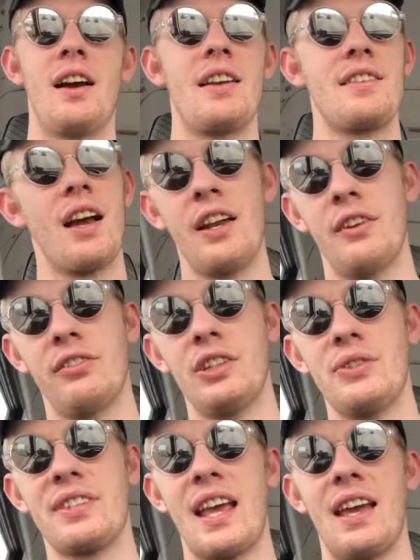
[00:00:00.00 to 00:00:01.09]
a ton of
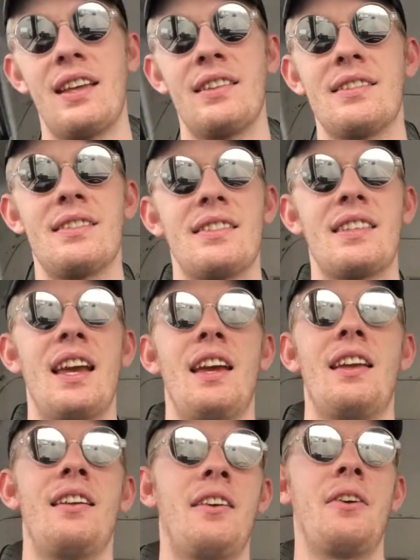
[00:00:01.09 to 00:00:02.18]
loose ends
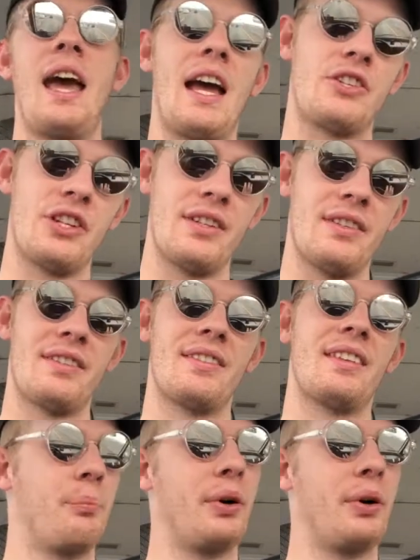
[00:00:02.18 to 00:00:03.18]
and patches